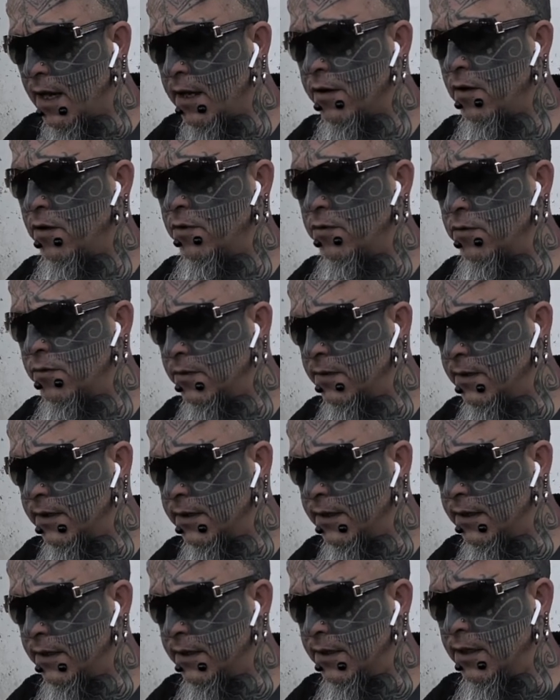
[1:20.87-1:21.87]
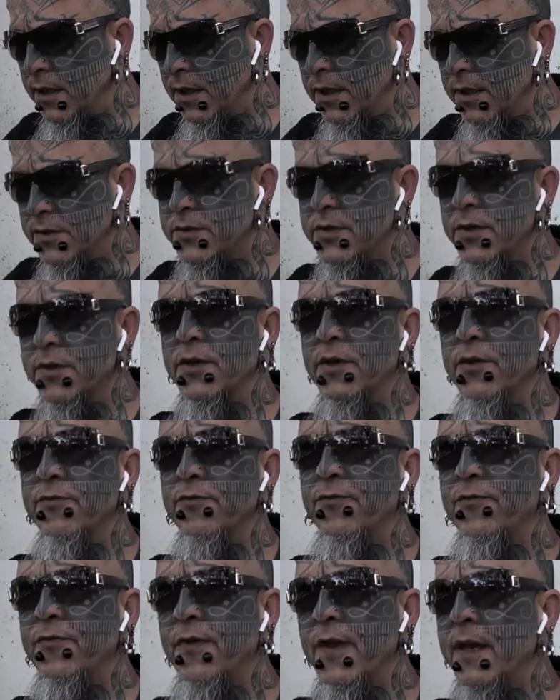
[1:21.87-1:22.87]
only to their
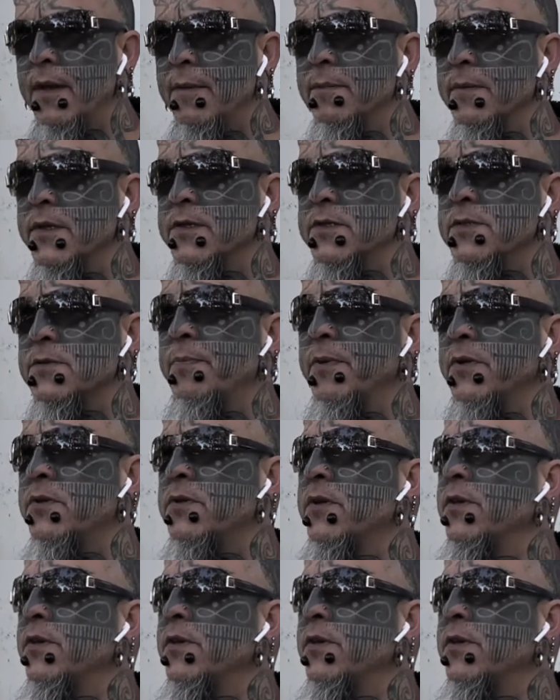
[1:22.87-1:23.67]
families, but to the